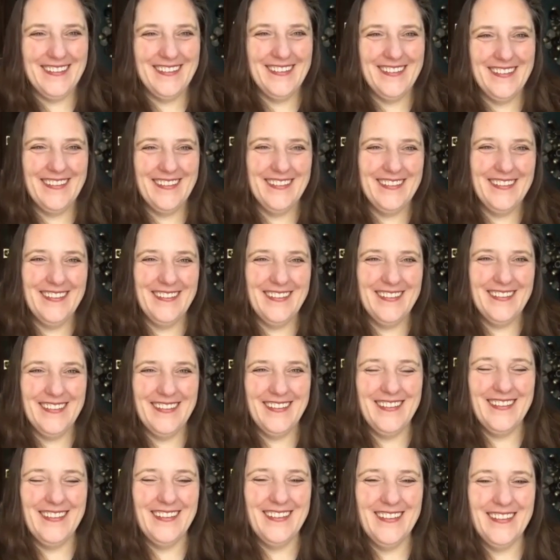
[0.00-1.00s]

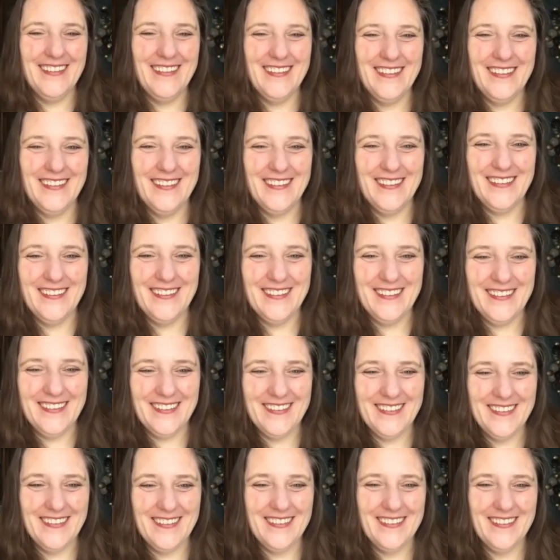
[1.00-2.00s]

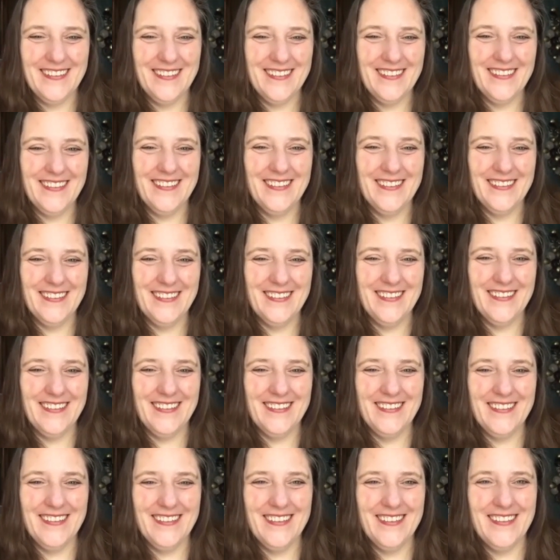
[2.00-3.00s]

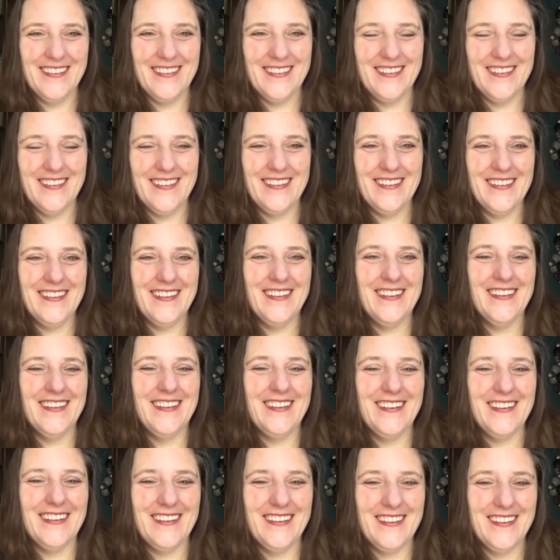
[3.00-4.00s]

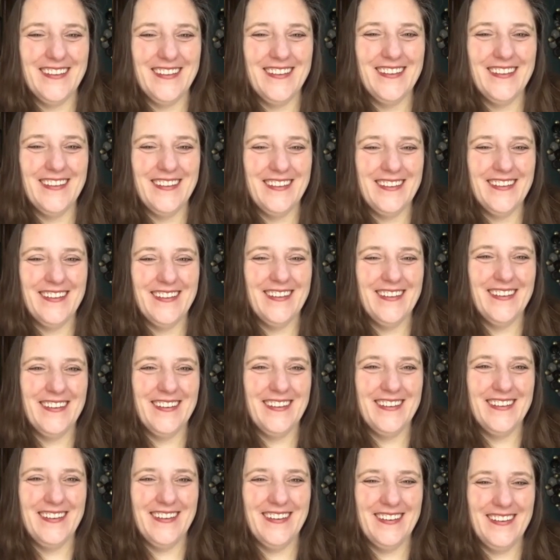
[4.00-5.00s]

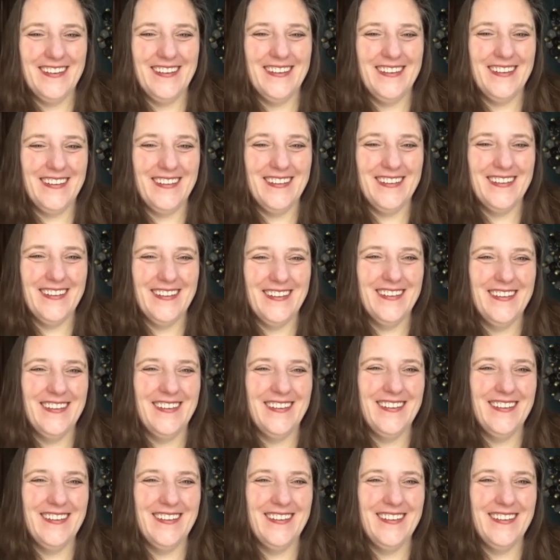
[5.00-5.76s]
(not speaking)